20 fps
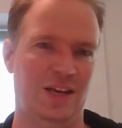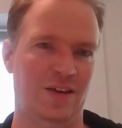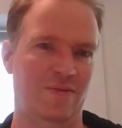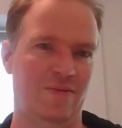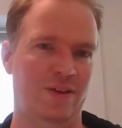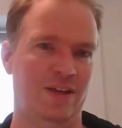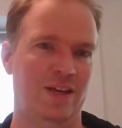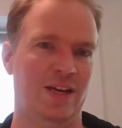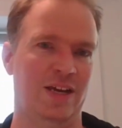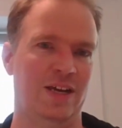
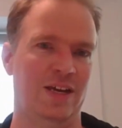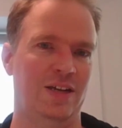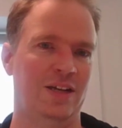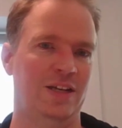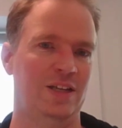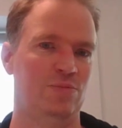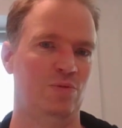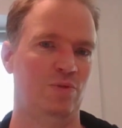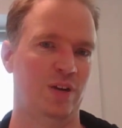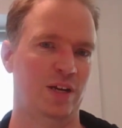having an
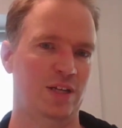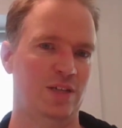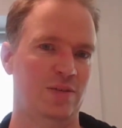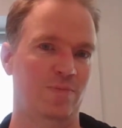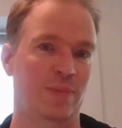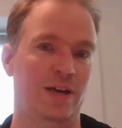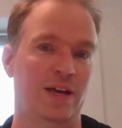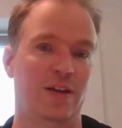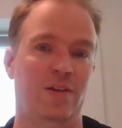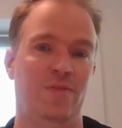
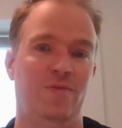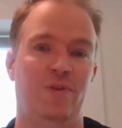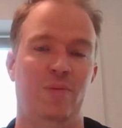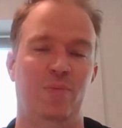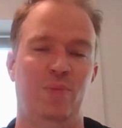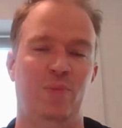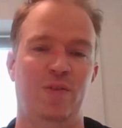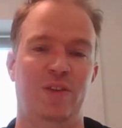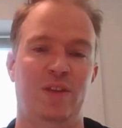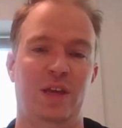exploration panel for a
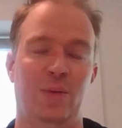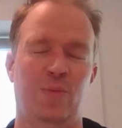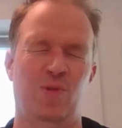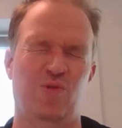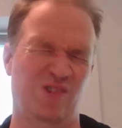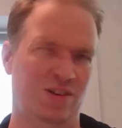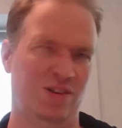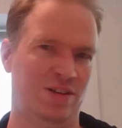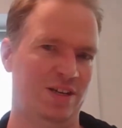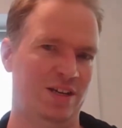pivot
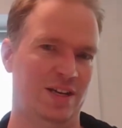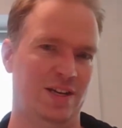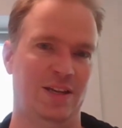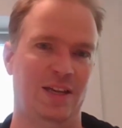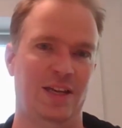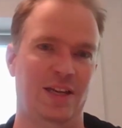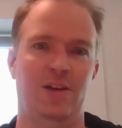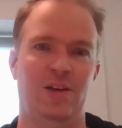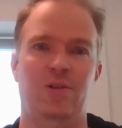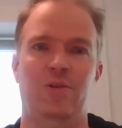table where you can
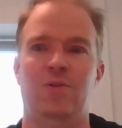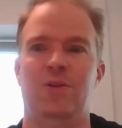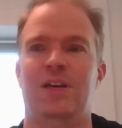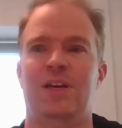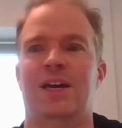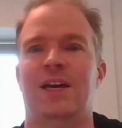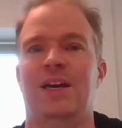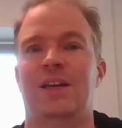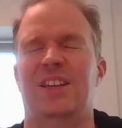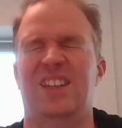include
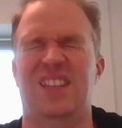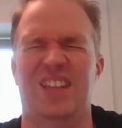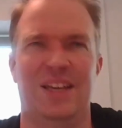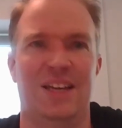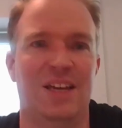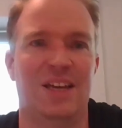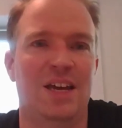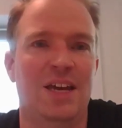and